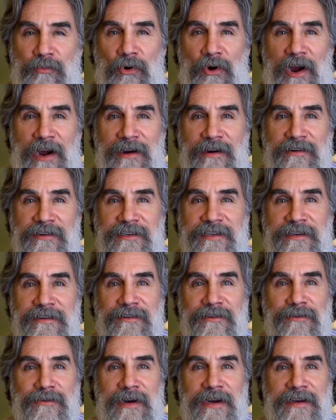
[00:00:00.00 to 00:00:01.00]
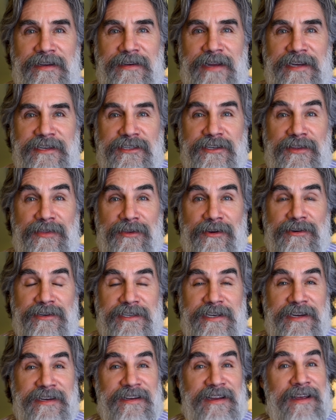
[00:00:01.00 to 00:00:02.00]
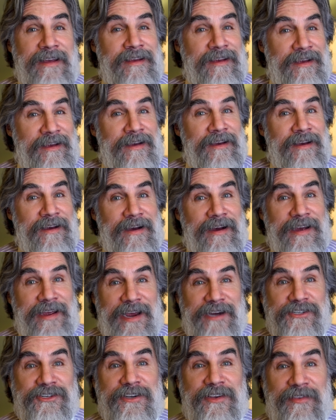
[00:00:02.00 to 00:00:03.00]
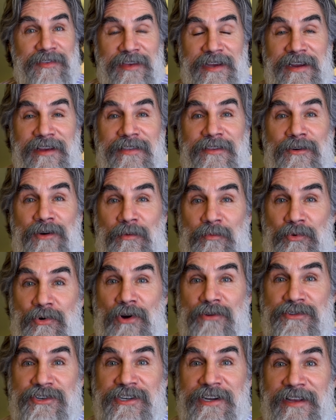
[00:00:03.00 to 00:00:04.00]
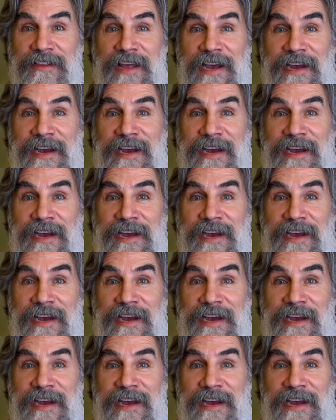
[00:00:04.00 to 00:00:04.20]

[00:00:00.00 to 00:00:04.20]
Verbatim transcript: prior to 1913? Uh, I actually think they're approaching